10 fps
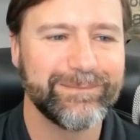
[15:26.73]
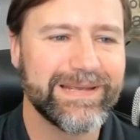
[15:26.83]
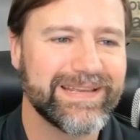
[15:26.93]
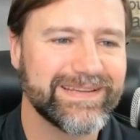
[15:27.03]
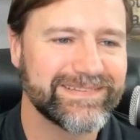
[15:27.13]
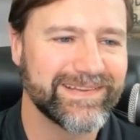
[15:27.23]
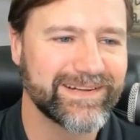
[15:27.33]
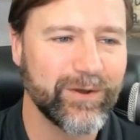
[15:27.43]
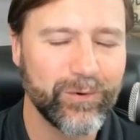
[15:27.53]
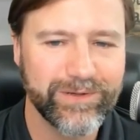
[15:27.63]
Because their
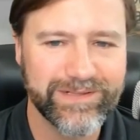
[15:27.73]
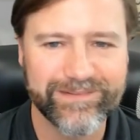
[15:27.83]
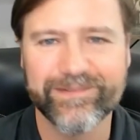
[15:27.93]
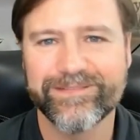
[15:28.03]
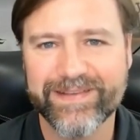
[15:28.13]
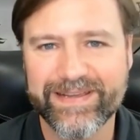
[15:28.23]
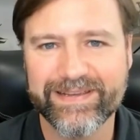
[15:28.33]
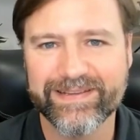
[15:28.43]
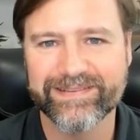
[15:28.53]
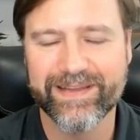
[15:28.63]
goal of the
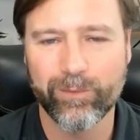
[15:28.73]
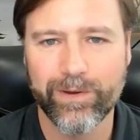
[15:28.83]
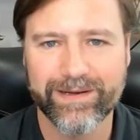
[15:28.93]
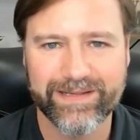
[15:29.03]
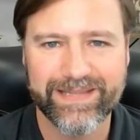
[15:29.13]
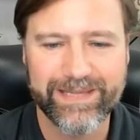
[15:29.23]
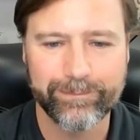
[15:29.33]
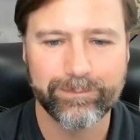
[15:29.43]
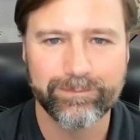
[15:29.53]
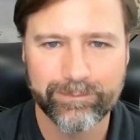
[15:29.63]
fee is they want to
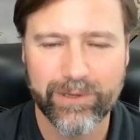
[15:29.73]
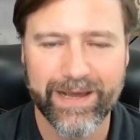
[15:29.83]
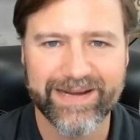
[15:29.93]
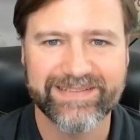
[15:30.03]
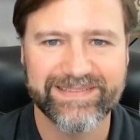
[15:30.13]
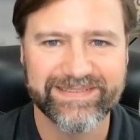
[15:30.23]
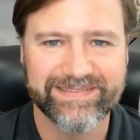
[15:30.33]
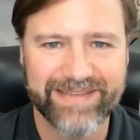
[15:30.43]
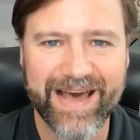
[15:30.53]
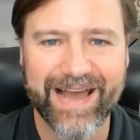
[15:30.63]
keep products in
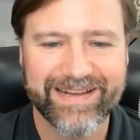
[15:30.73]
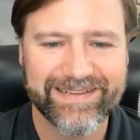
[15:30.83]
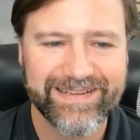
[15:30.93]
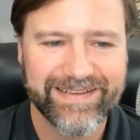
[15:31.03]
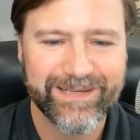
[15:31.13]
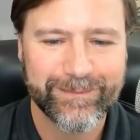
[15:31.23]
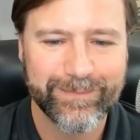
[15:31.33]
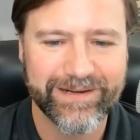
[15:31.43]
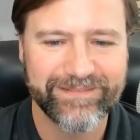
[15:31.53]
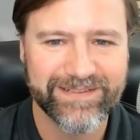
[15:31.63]
stock.
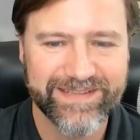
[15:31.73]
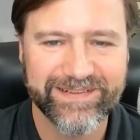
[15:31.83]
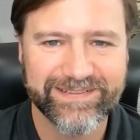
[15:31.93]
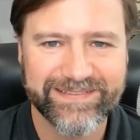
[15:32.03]
But if there's other